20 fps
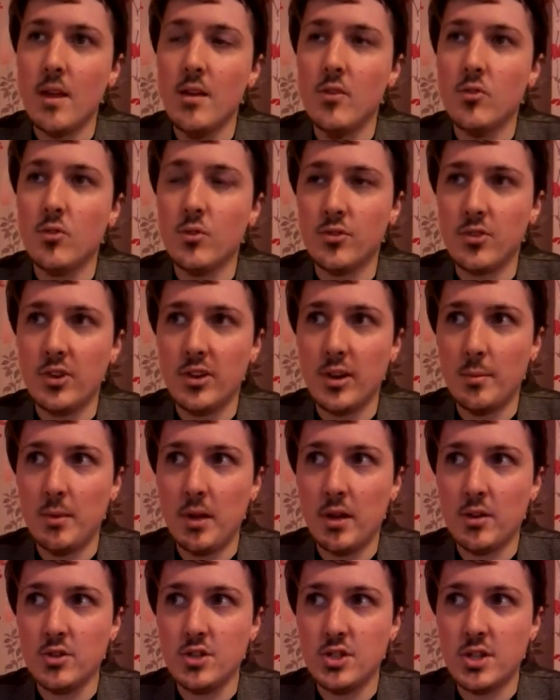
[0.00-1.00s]
So I signed up
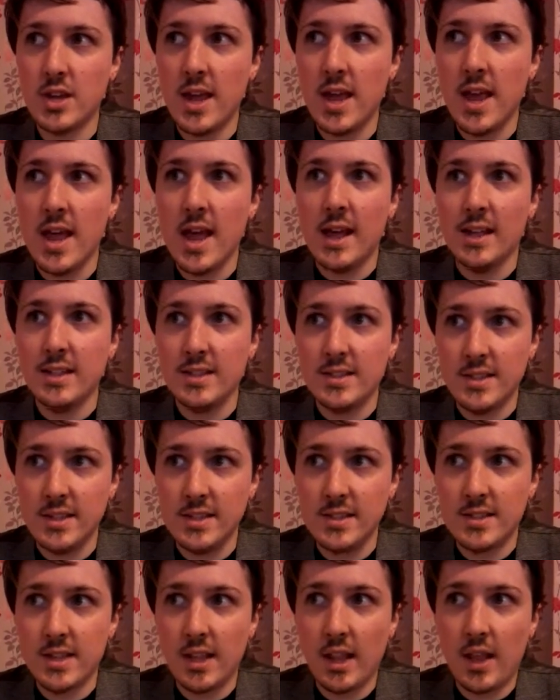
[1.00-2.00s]
last year, and
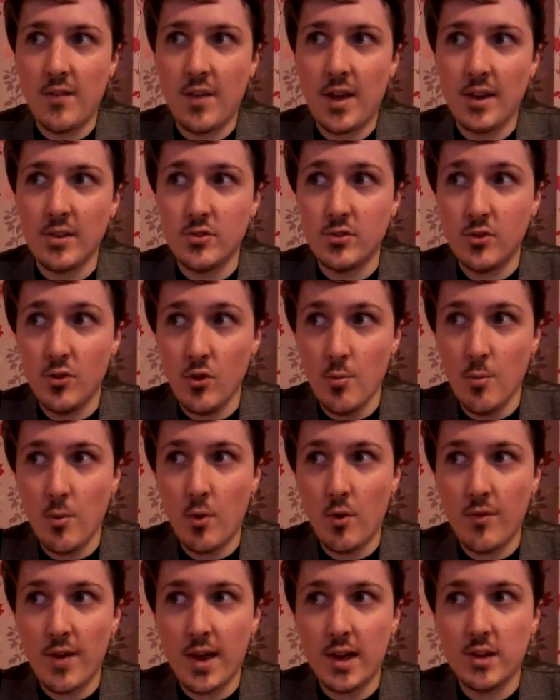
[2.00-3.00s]
since then I've had 2
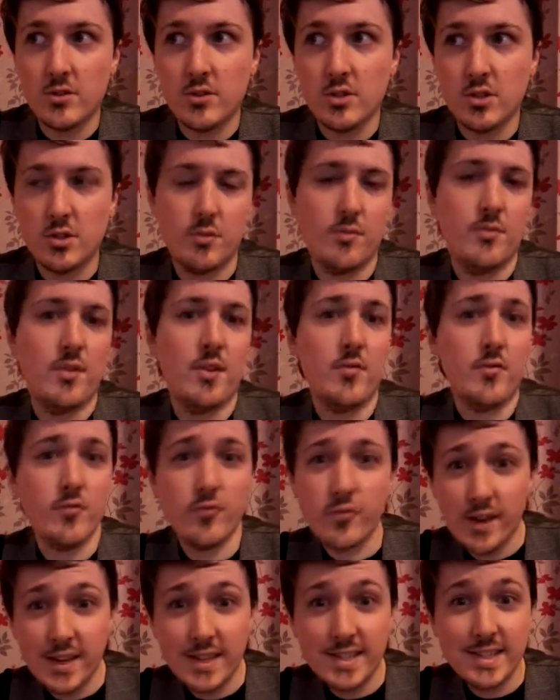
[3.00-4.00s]
more vouchers. So I've had
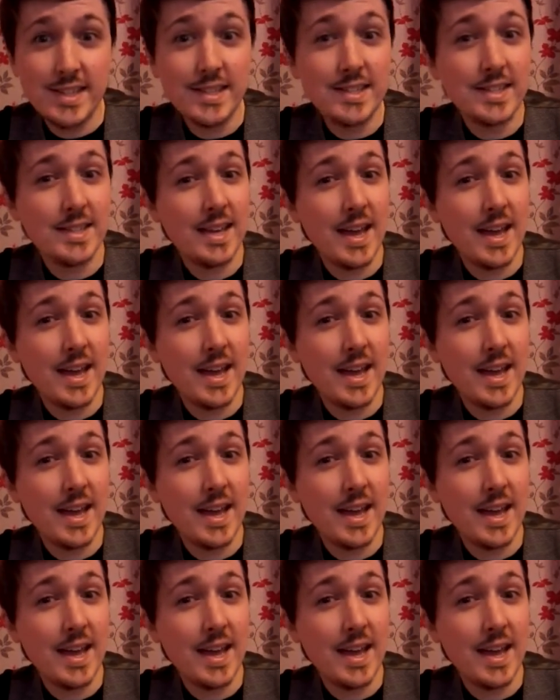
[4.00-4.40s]
free teas and